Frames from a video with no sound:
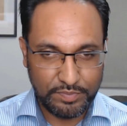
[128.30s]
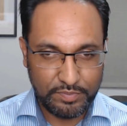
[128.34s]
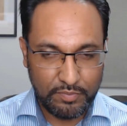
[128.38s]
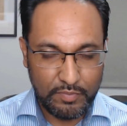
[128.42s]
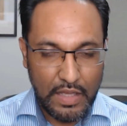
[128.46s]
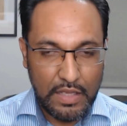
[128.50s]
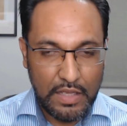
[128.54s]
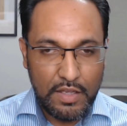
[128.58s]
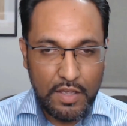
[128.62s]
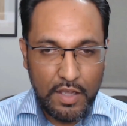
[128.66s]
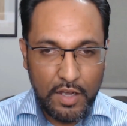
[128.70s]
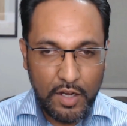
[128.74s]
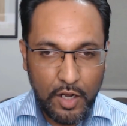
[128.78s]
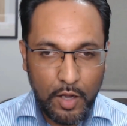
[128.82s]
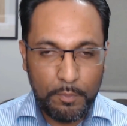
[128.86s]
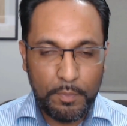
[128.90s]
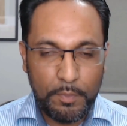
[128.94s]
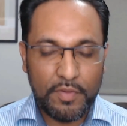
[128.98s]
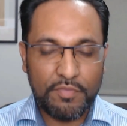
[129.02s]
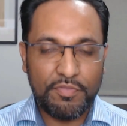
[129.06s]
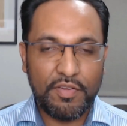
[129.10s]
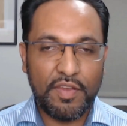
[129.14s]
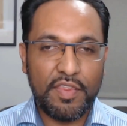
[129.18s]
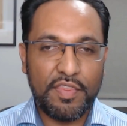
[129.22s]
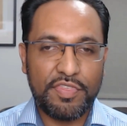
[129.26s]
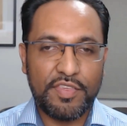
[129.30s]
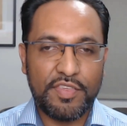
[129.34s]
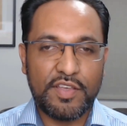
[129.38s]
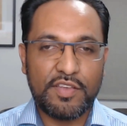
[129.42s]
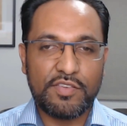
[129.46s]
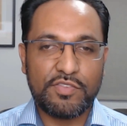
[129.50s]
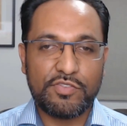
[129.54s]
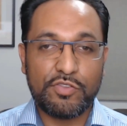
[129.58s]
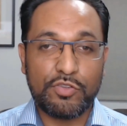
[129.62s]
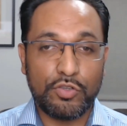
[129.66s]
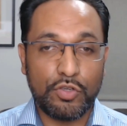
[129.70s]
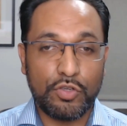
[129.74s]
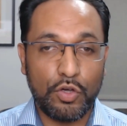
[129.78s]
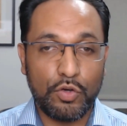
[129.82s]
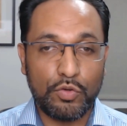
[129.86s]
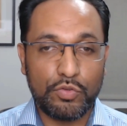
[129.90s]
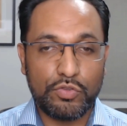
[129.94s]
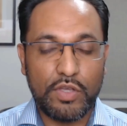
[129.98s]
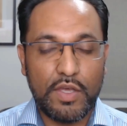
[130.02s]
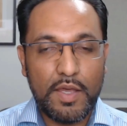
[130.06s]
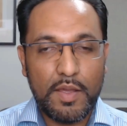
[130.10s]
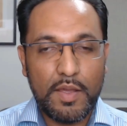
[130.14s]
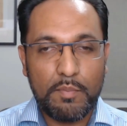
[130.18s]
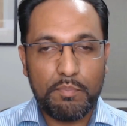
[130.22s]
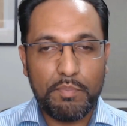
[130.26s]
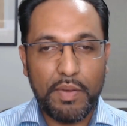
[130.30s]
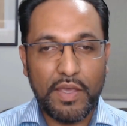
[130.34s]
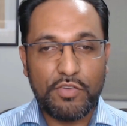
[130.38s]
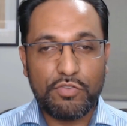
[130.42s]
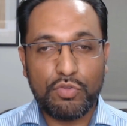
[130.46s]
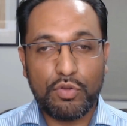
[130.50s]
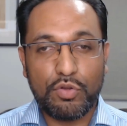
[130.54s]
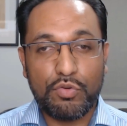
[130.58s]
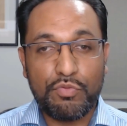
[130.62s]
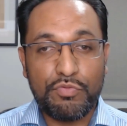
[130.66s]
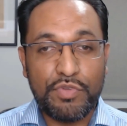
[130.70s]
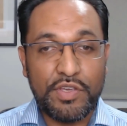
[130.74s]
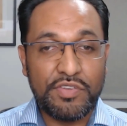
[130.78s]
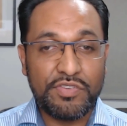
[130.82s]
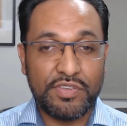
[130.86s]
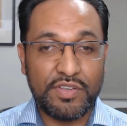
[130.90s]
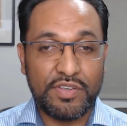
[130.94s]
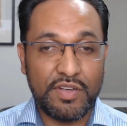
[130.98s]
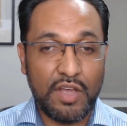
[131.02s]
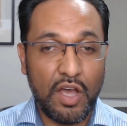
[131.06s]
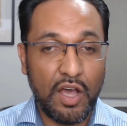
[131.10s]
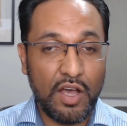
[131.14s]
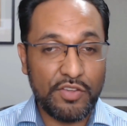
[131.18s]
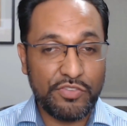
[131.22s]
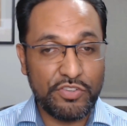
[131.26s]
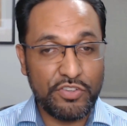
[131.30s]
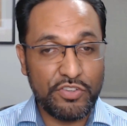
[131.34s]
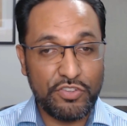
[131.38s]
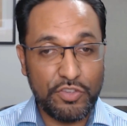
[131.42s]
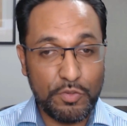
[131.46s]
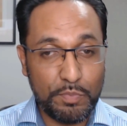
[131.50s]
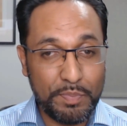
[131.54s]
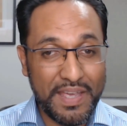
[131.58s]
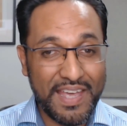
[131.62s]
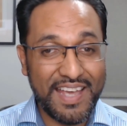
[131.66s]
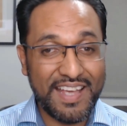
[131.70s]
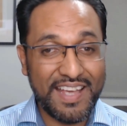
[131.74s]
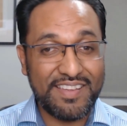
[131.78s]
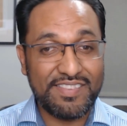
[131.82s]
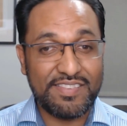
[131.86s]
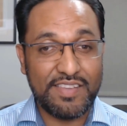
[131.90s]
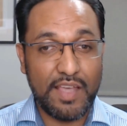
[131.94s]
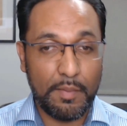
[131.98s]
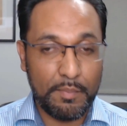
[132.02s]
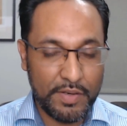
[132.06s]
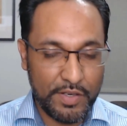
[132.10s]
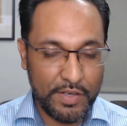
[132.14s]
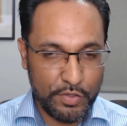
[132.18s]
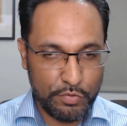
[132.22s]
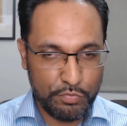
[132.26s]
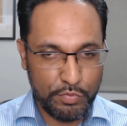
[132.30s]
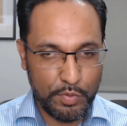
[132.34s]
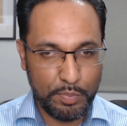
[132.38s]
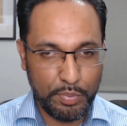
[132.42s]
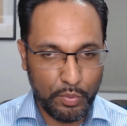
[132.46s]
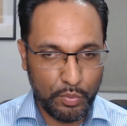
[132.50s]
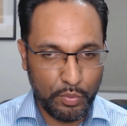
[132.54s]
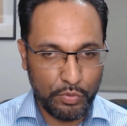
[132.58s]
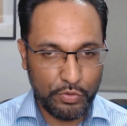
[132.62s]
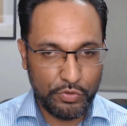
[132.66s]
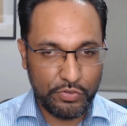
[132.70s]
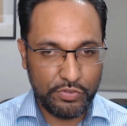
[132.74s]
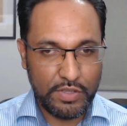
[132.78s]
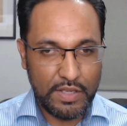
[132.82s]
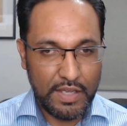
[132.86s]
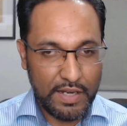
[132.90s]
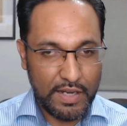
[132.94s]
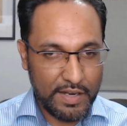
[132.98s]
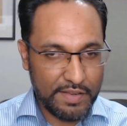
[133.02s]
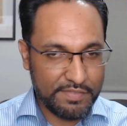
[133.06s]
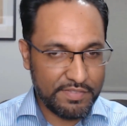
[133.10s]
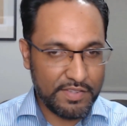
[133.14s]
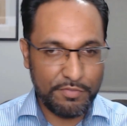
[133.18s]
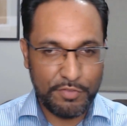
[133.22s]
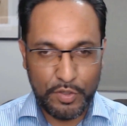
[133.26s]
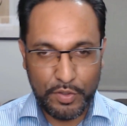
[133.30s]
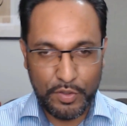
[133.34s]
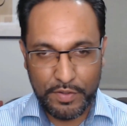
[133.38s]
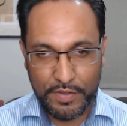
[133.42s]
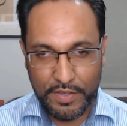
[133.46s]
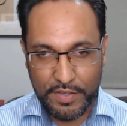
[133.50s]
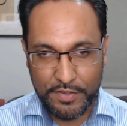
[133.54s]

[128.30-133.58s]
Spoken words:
A couple of other things to note based on recent RCGP examiners' reports. Let's have a look at